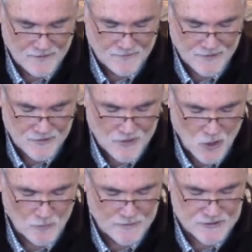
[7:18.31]
that
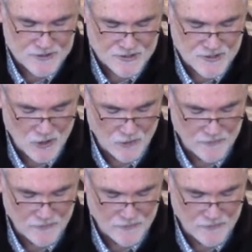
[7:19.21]
no one should know